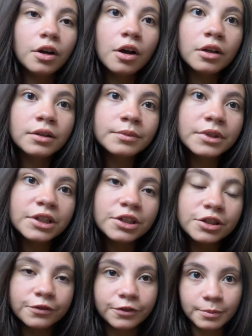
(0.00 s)
All I'm gonna
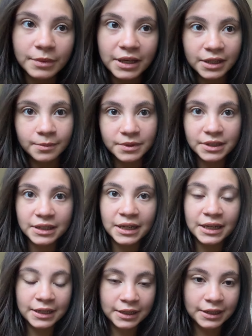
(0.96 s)
do for makeup
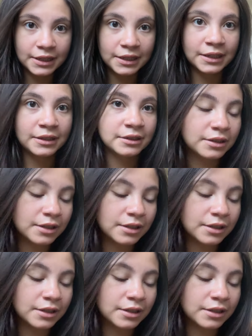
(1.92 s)
today is